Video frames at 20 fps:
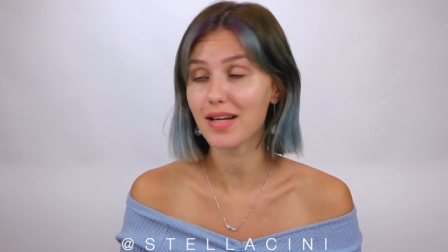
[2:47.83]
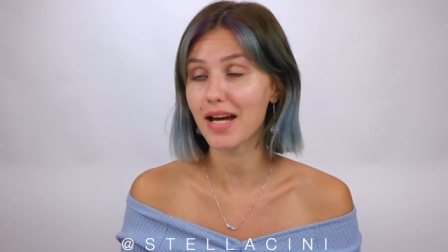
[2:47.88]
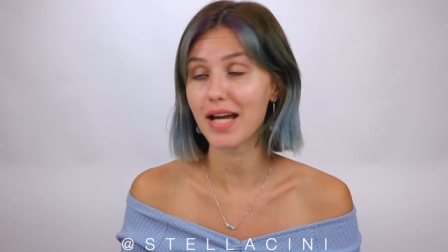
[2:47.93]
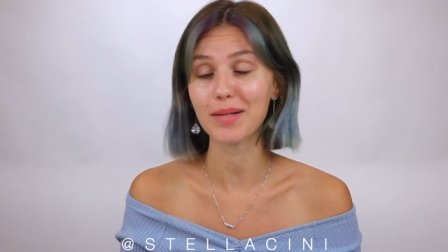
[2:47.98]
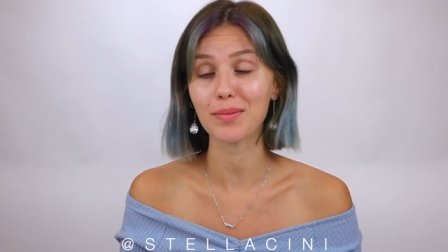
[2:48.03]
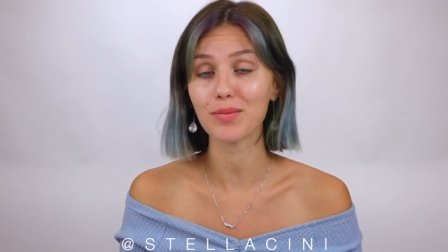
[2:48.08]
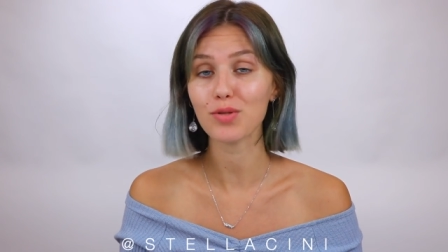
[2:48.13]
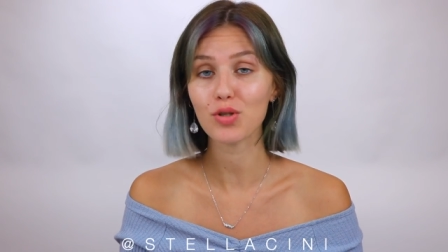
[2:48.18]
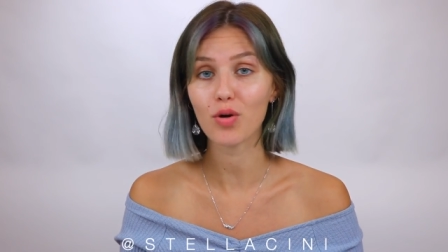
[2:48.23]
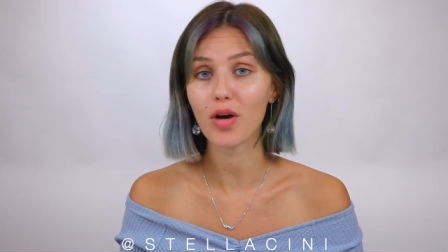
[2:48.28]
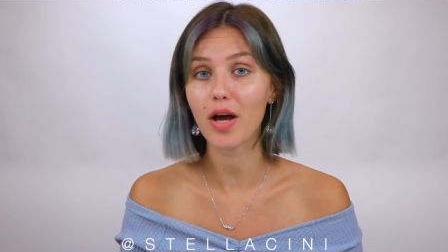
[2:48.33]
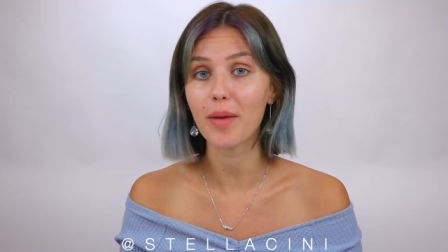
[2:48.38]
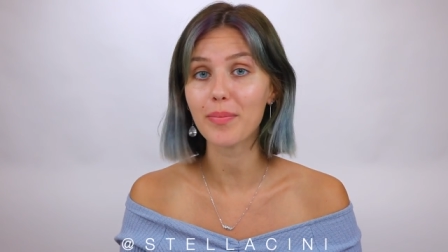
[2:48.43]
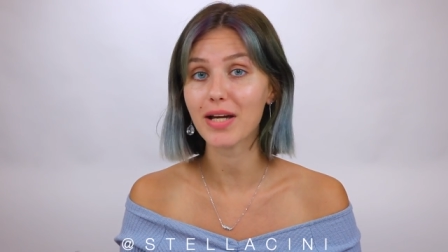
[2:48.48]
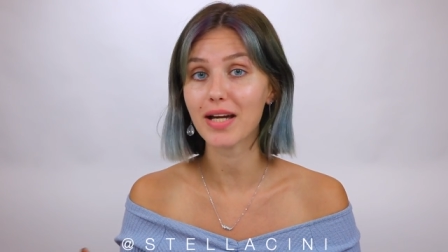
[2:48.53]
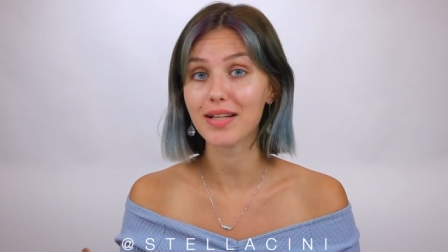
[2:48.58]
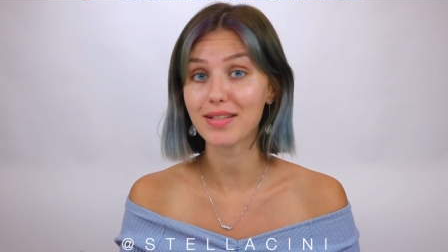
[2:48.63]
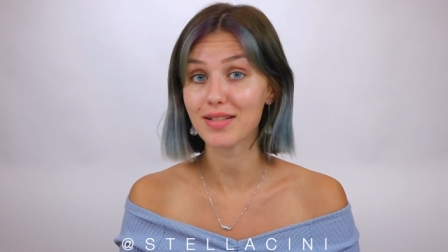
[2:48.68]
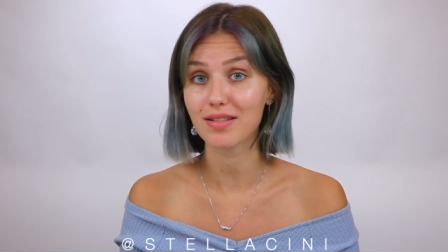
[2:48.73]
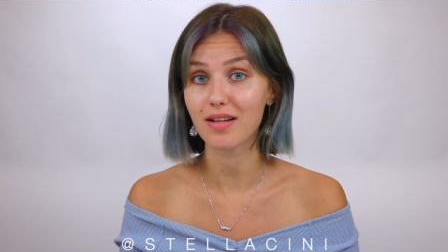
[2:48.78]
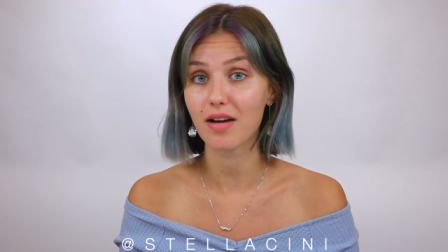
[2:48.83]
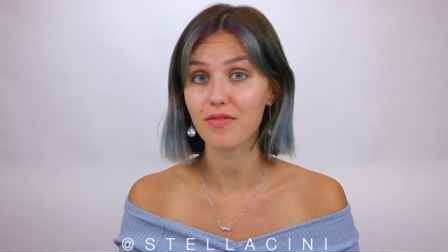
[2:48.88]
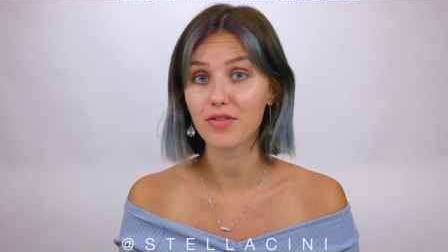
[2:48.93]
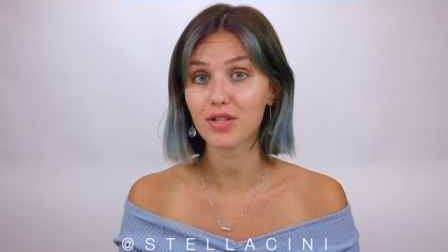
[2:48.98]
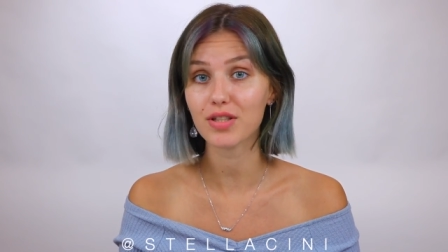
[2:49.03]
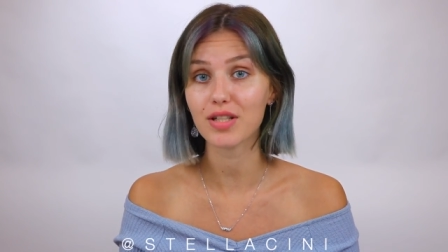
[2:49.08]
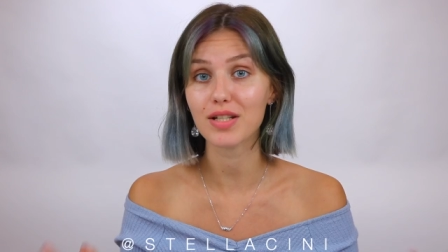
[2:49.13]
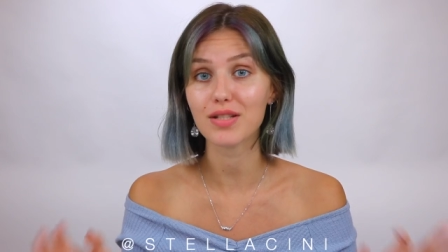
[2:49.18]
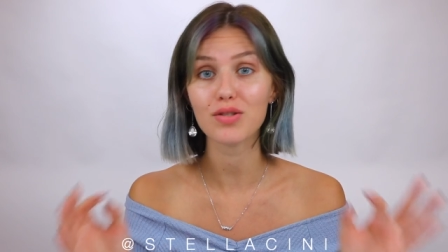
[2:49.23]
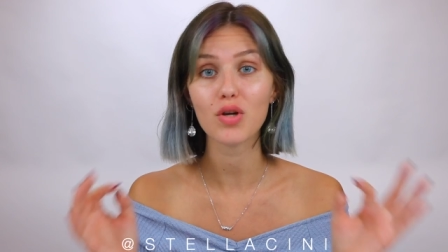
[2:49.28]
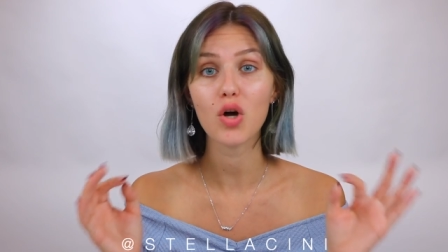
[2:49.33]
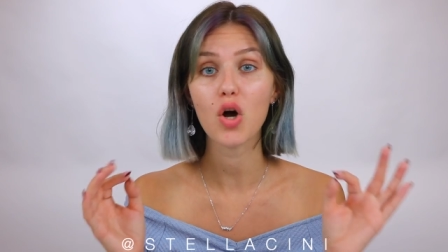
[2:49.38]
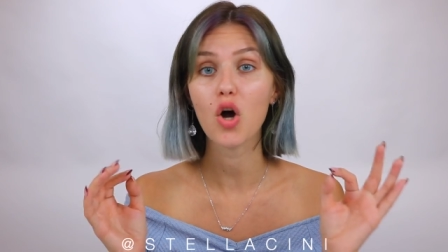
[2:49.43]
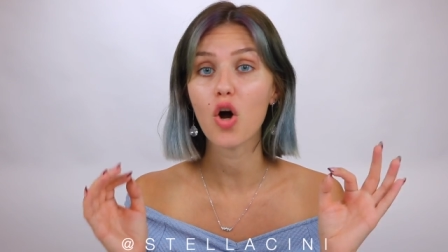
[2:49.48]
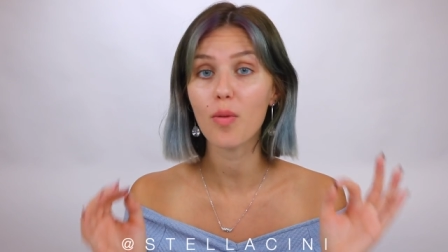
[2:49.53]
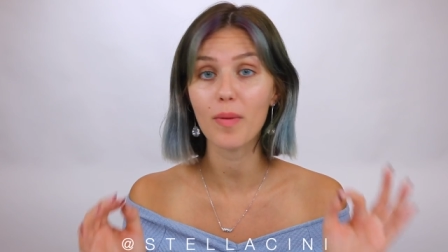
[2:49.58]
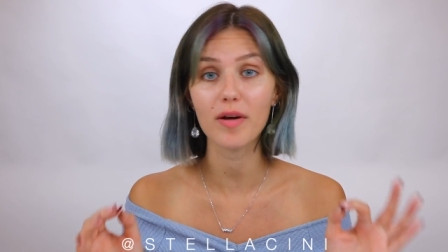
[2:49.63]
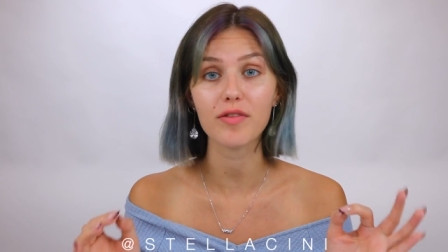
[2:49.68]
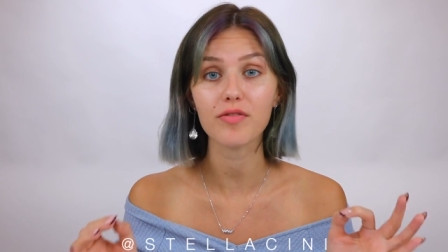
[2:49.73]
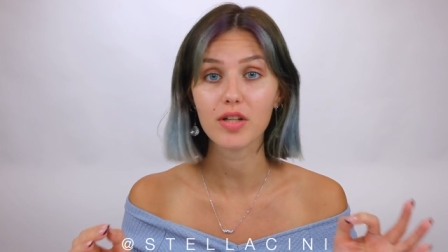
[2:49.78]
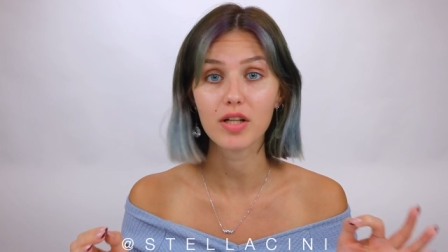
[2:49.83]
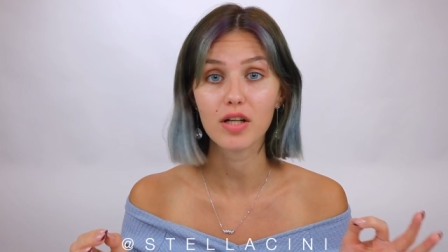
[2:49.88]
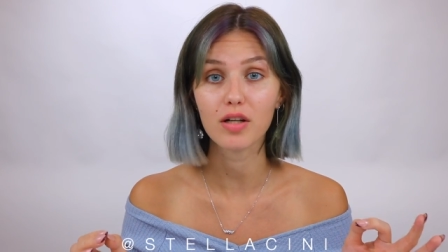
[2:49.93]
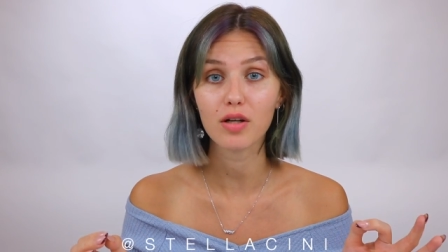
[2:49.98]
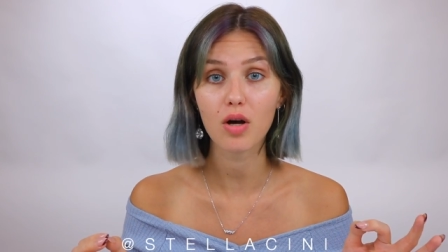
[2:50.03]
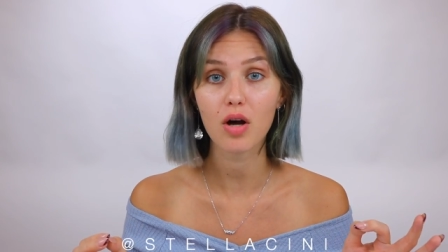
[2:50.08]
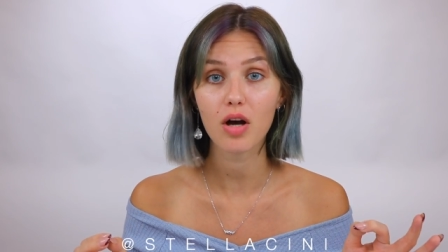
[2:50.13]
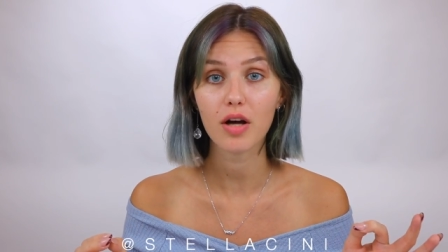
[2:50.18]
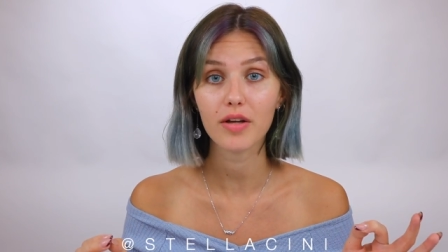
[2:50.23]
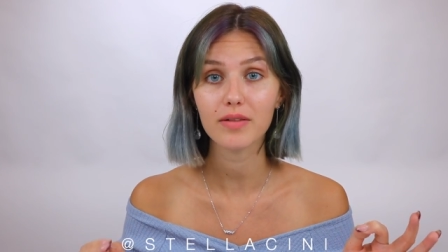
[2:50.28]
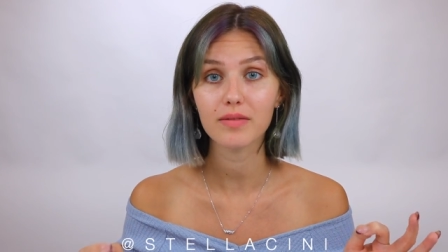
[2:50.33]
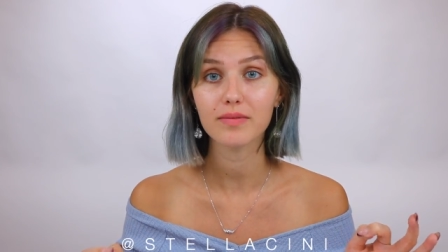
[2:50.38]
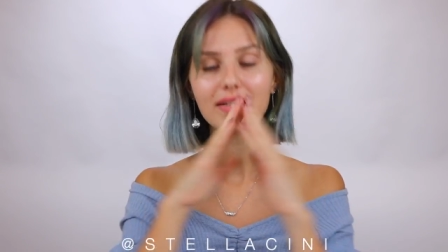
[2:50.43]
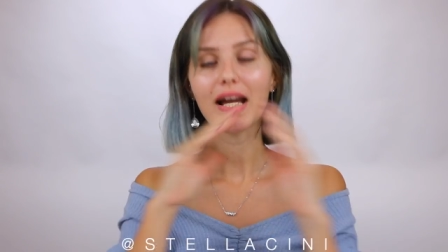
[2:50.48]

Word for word: I am so happy I discovered this. Oh my freaking god.